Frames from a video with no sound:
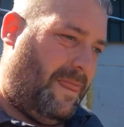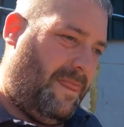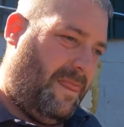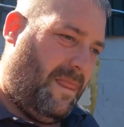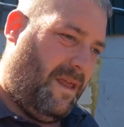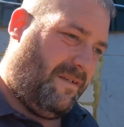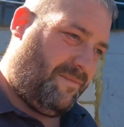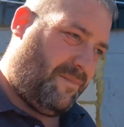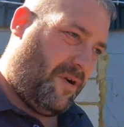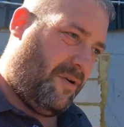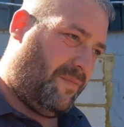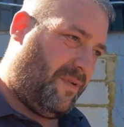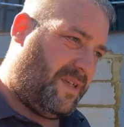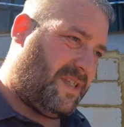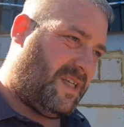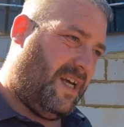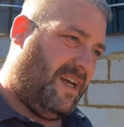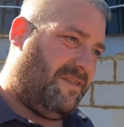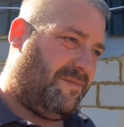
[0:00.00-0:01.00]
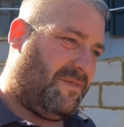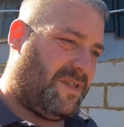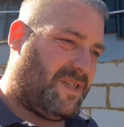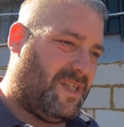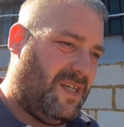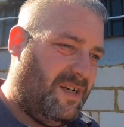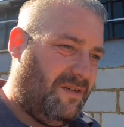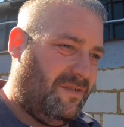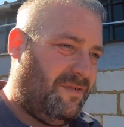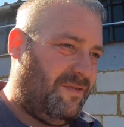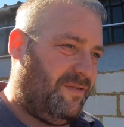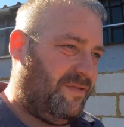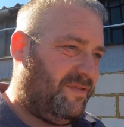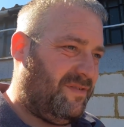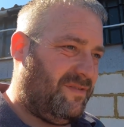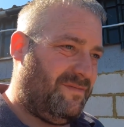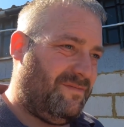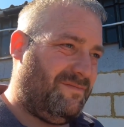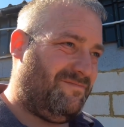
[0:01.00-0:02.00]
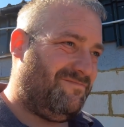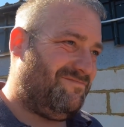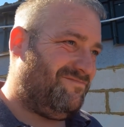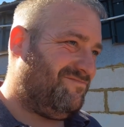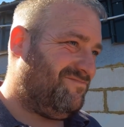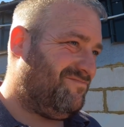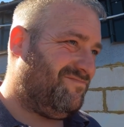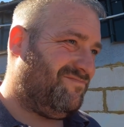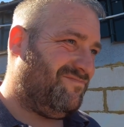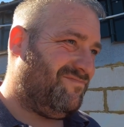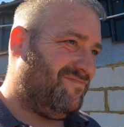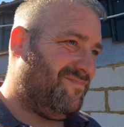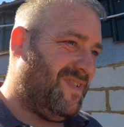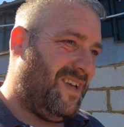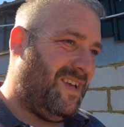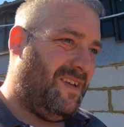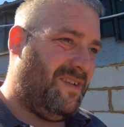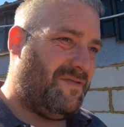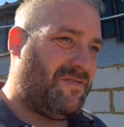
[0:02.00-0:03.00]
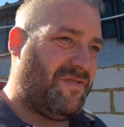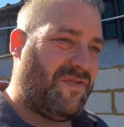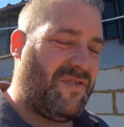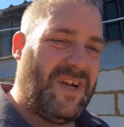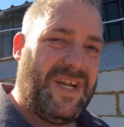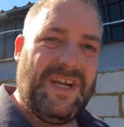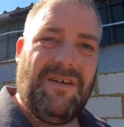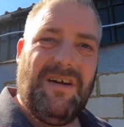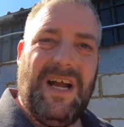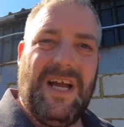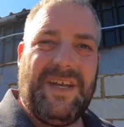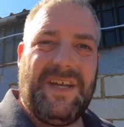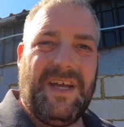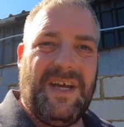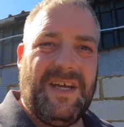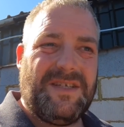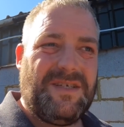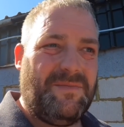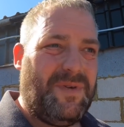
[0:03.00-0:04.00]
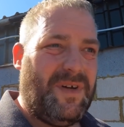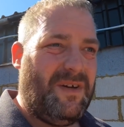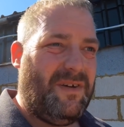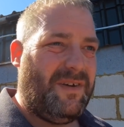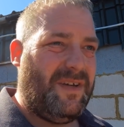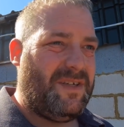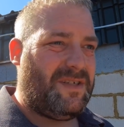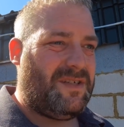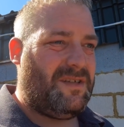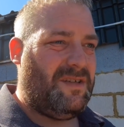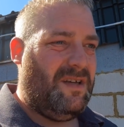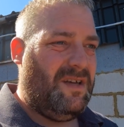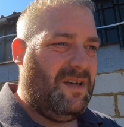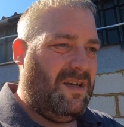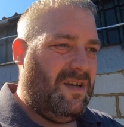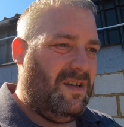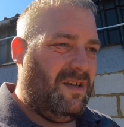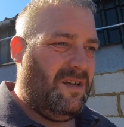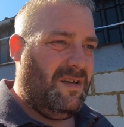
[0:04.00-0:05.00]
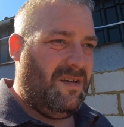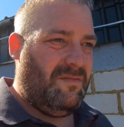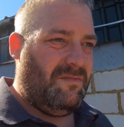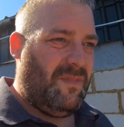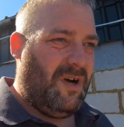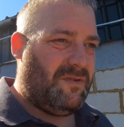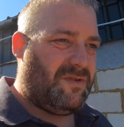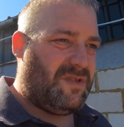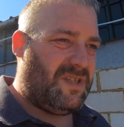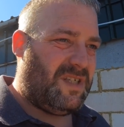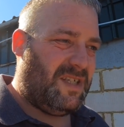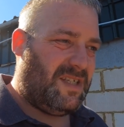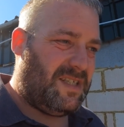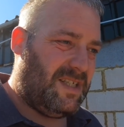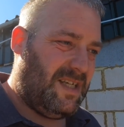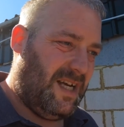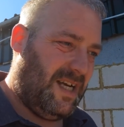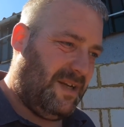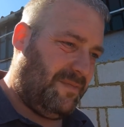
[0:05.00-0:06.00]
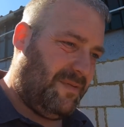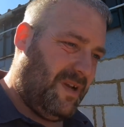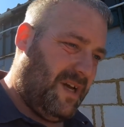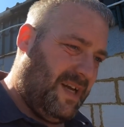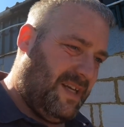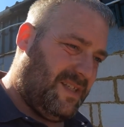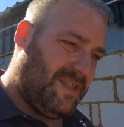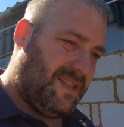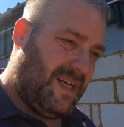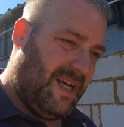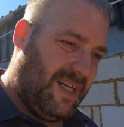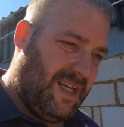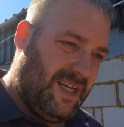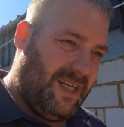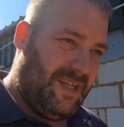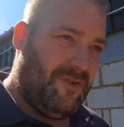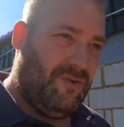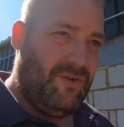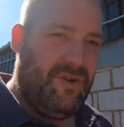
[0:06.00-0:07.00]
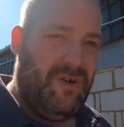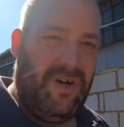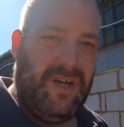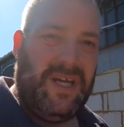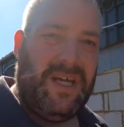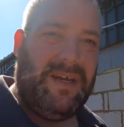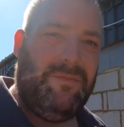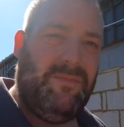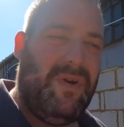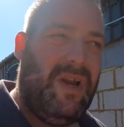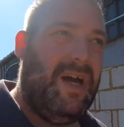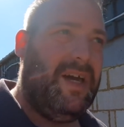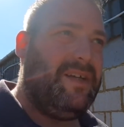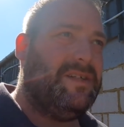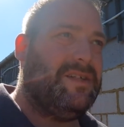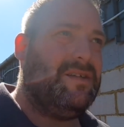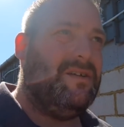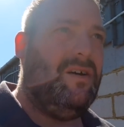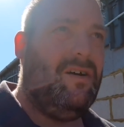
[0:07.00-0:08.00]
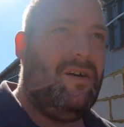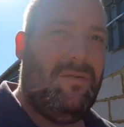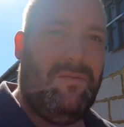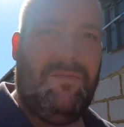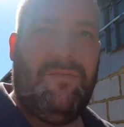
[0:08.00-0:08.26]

I've probably saved myself 3 grand there, to be honest. Most 68 plates, 18 or 19 plates are,